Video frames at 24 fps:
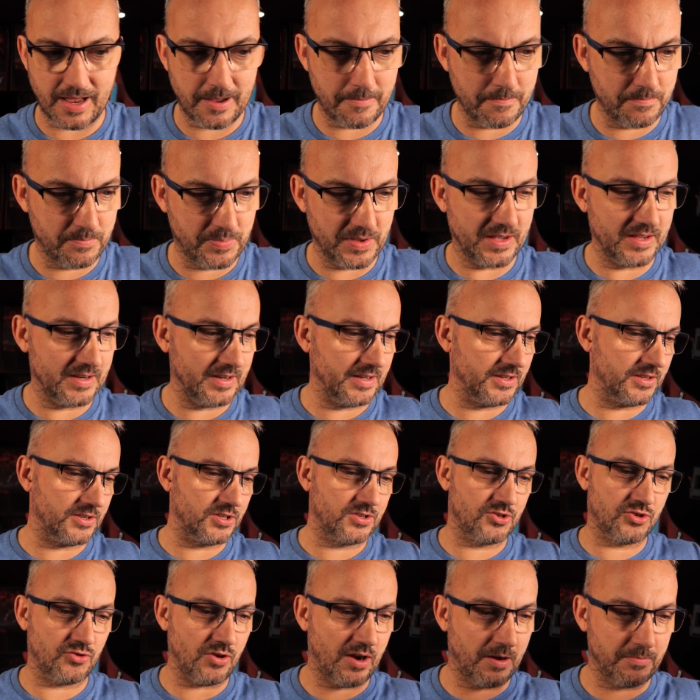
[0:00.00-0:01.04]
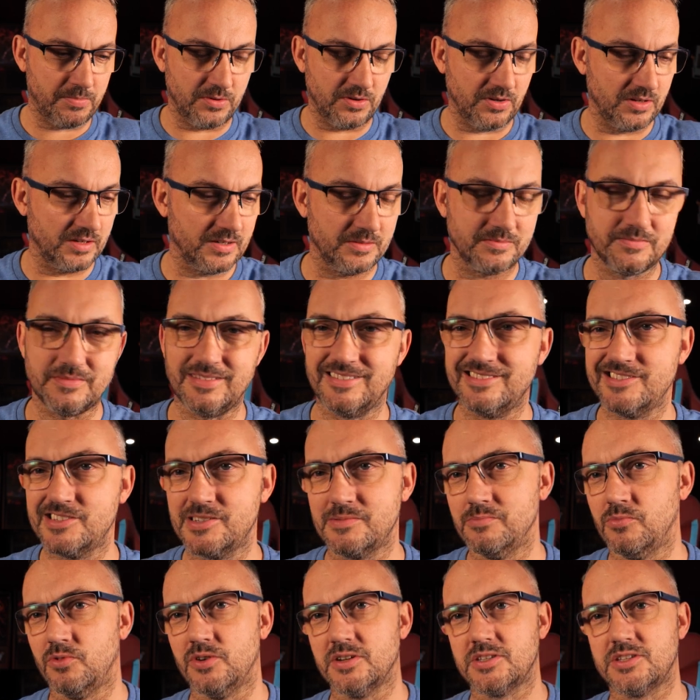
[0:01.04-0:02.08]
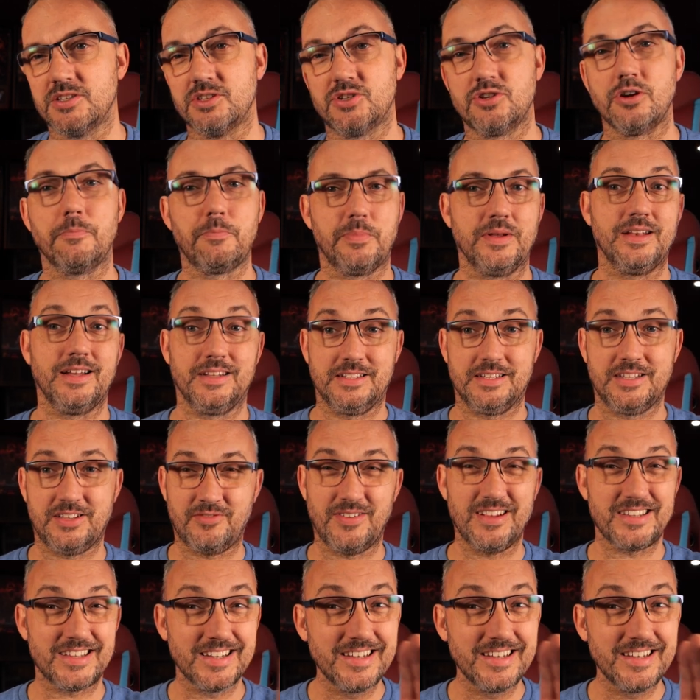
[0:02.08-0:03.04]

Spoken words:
Ham being in trouble and Moyes' job being under threat.